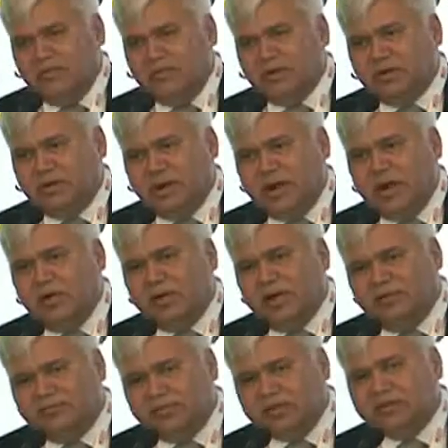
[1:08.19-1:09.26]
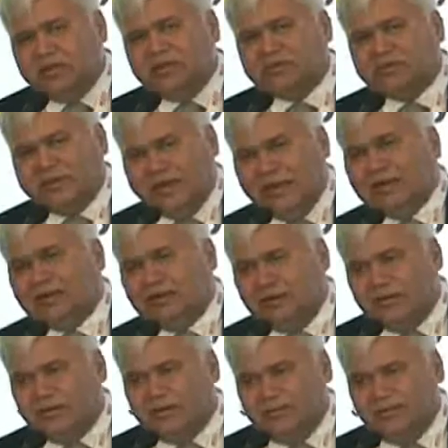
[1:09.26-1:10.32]
But now everything is
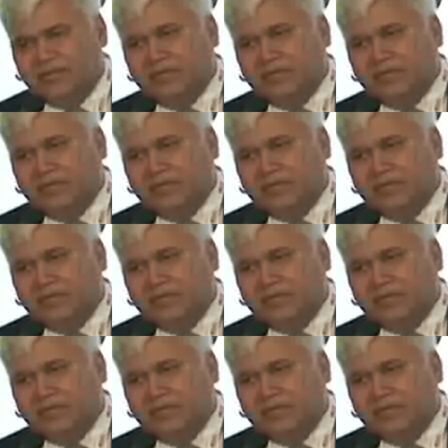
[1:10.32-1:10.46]
connected,